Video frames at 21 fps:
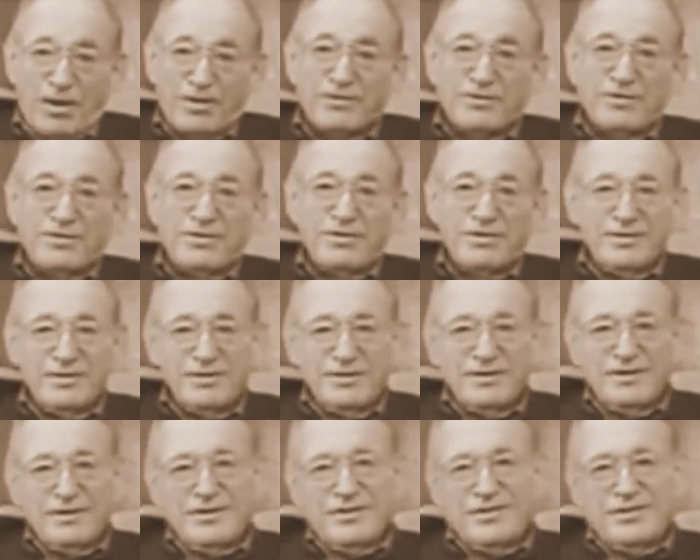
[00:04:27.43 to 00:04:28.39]
partner,
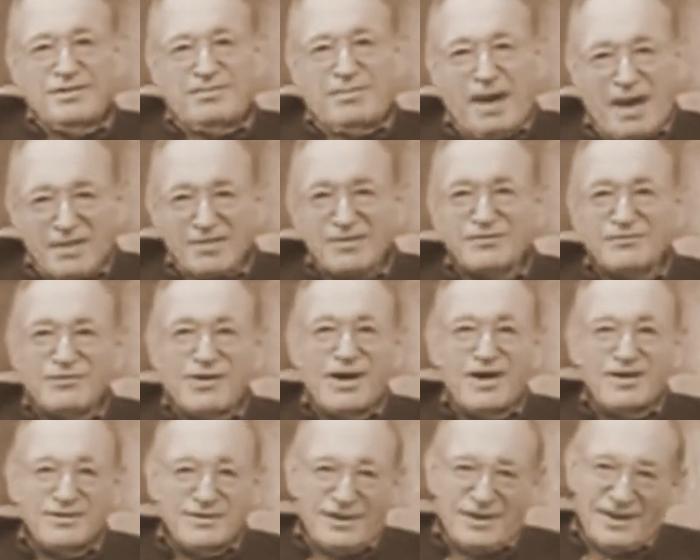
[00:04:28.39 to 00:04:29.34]
the
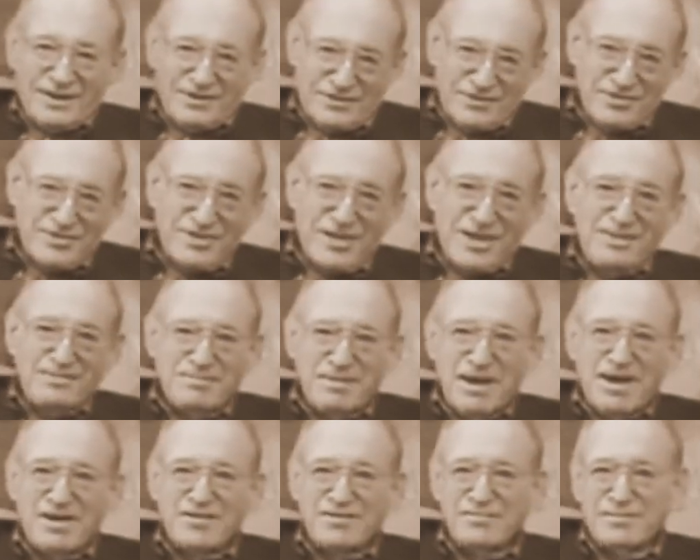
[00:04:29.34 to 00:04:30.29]
positron, that had the same
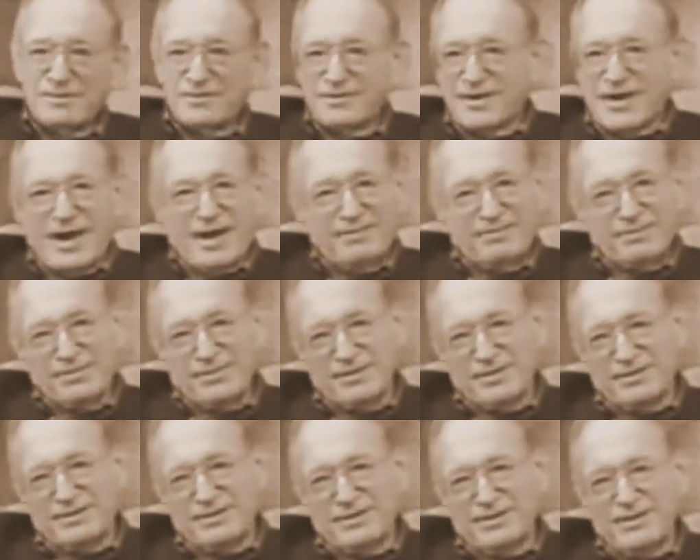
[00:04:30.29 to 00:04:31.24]
mass but the
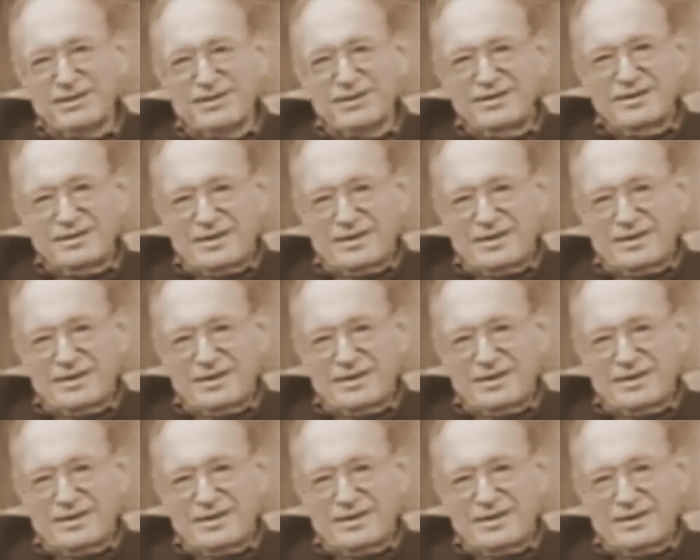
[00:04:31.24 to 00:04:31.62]
opposite